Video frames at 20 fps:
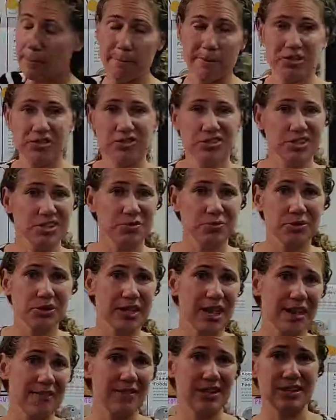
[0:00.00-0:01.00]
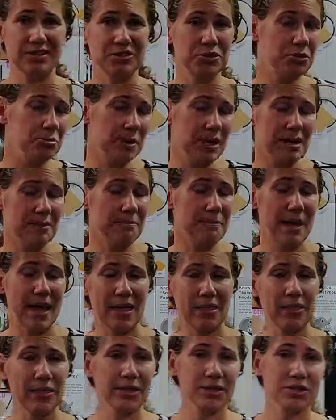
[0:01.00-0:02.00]
Mustard doesn't really have too many
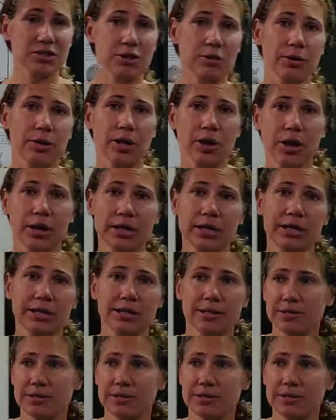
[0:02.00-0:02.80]
bad things going on in it.